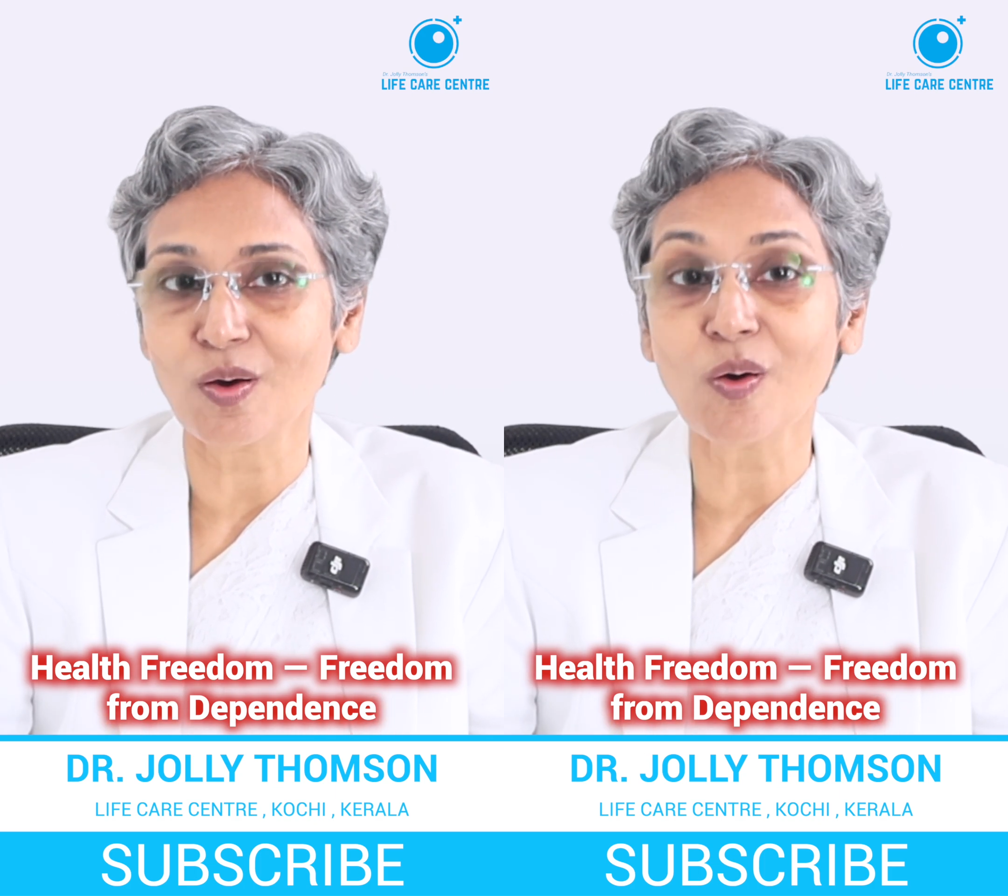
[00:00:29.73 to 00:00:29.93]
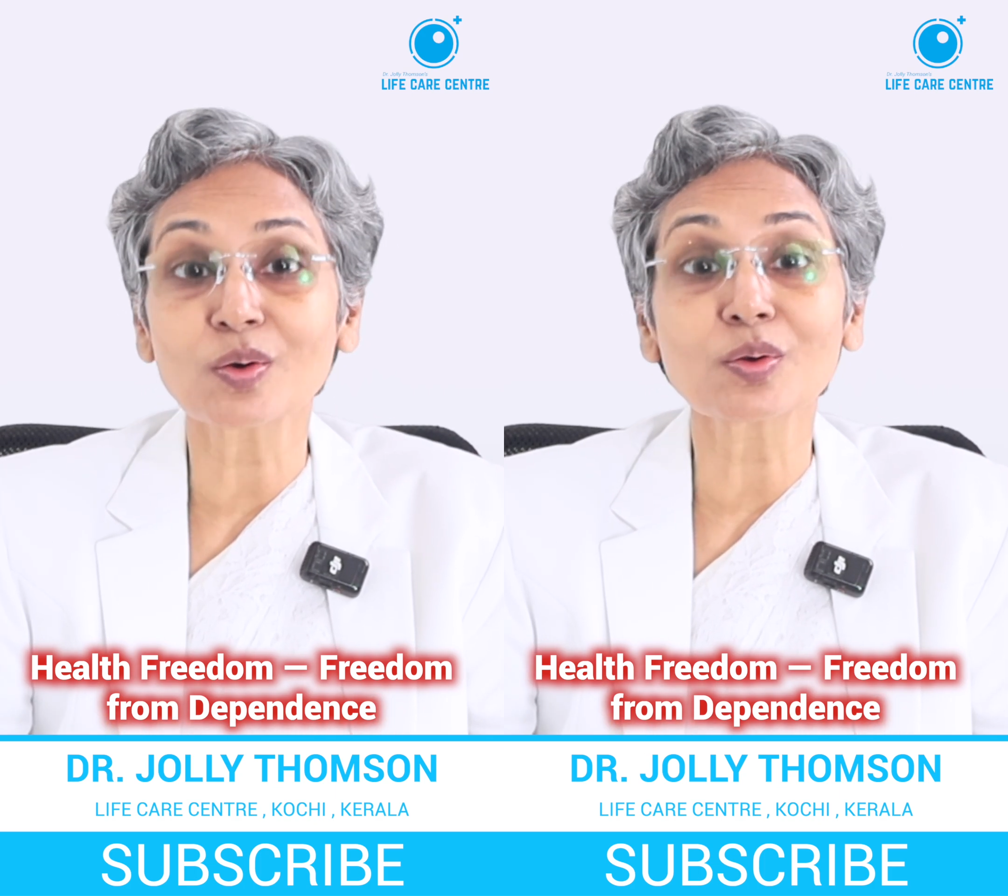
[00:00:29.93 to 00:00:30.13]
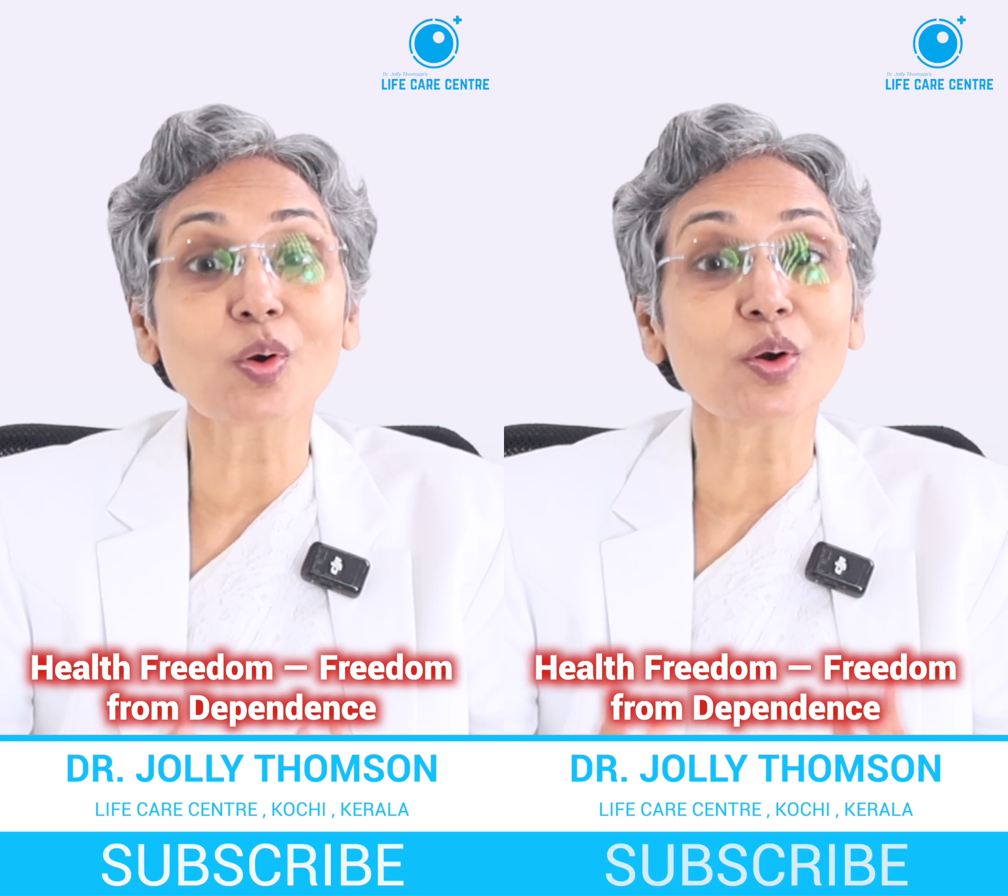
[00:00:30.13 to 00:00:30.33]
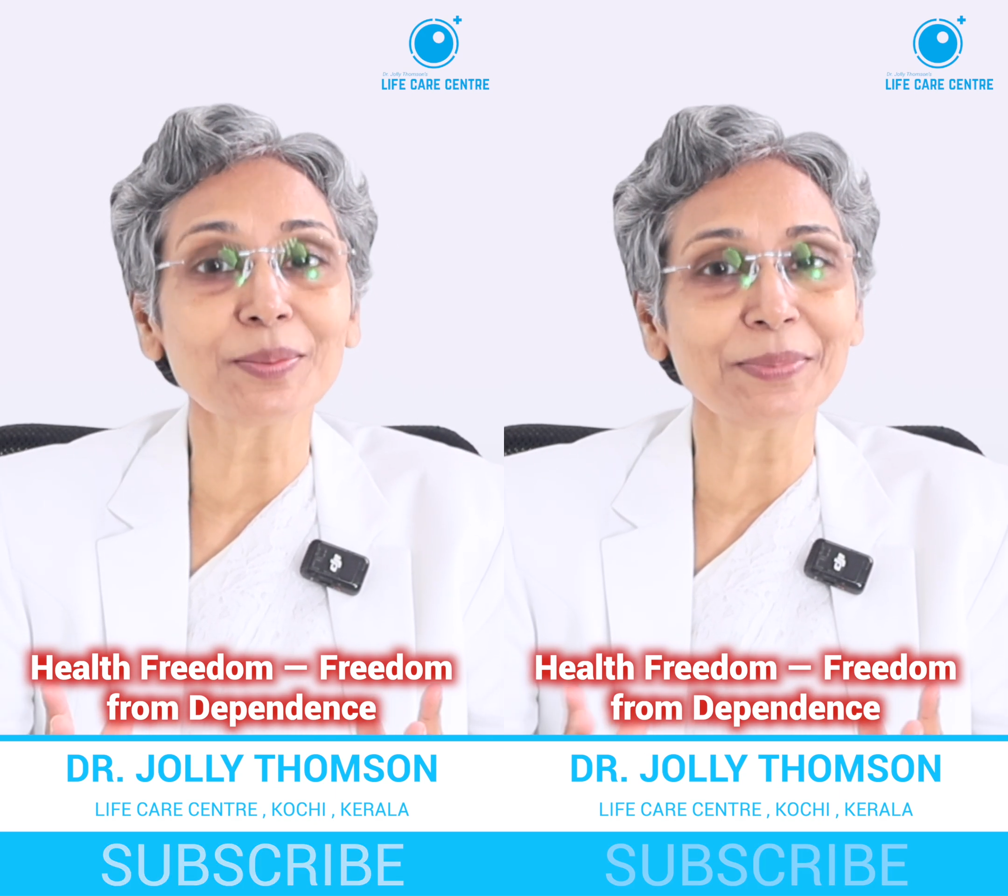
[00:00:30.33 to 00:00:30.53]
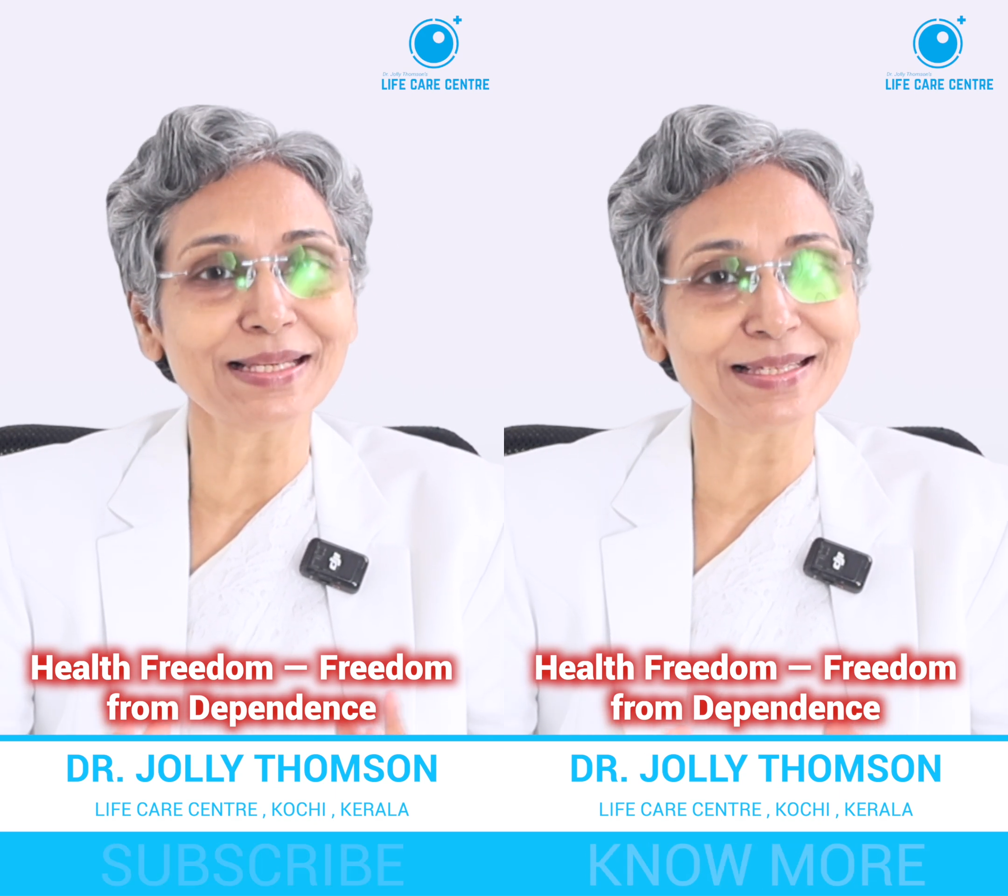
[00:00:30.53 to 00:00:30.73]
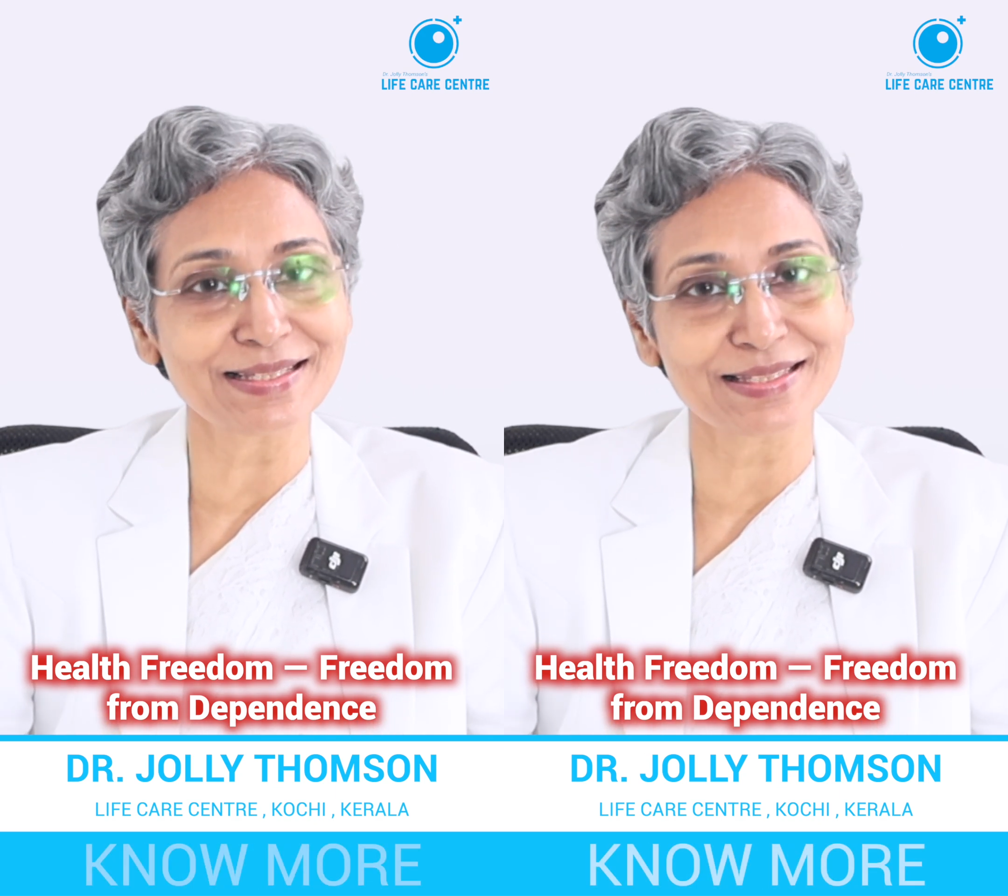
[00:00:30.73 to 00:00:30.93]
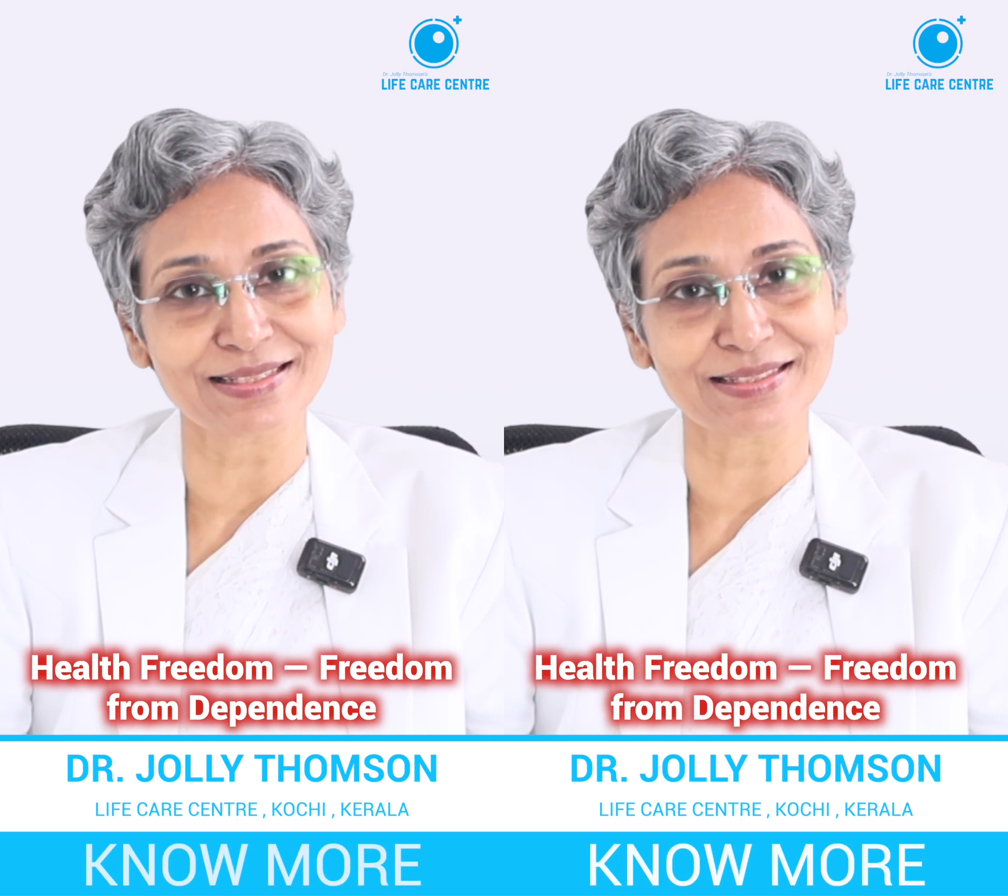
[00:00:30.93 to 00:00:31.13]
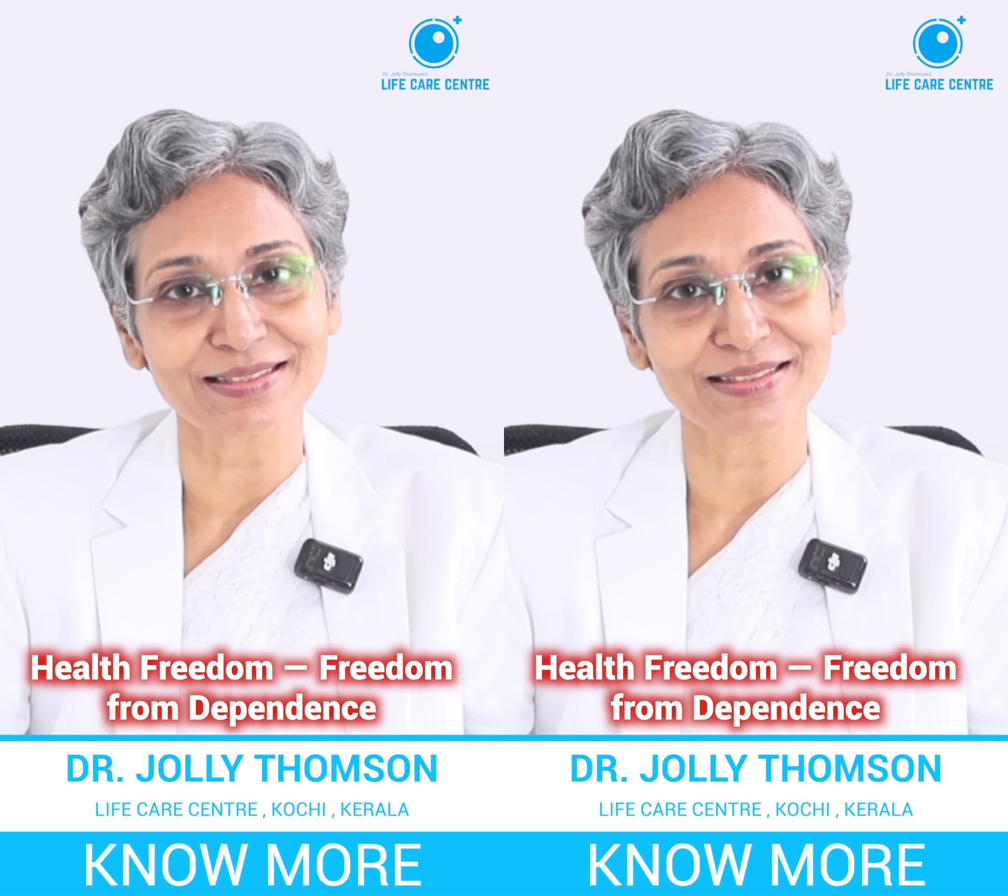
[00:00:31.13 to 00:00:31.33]
or chronic
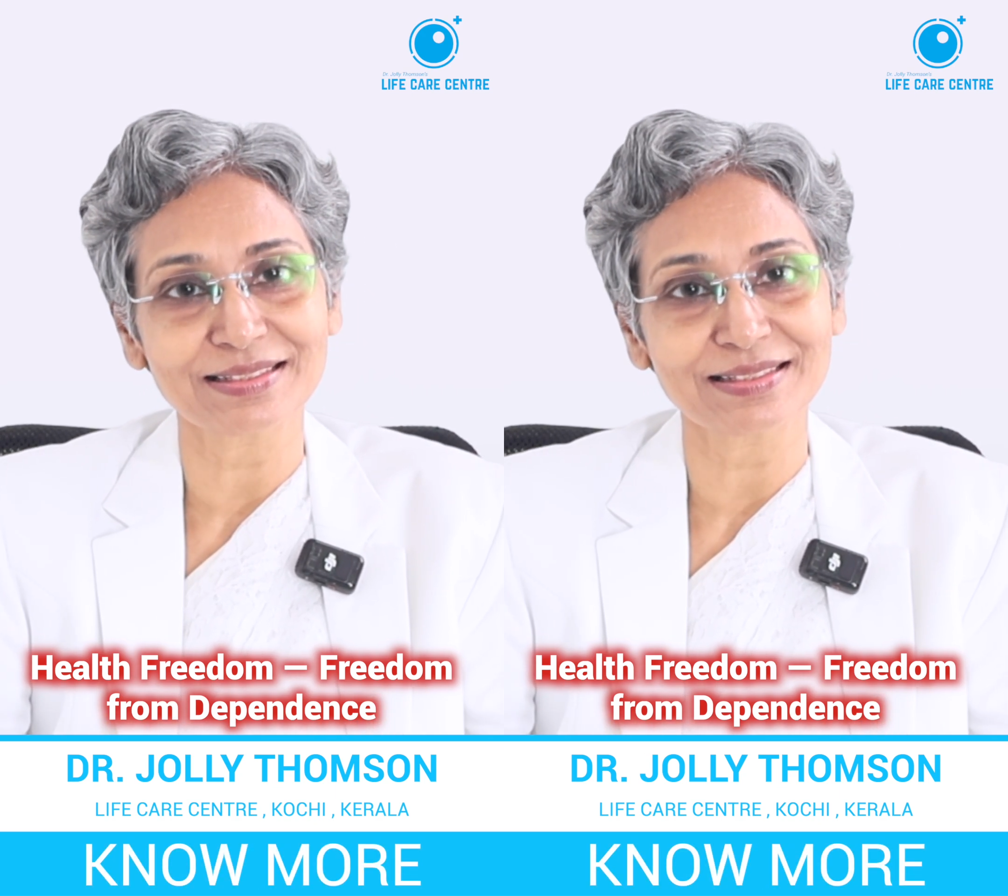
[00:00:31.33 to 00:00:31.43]
medication,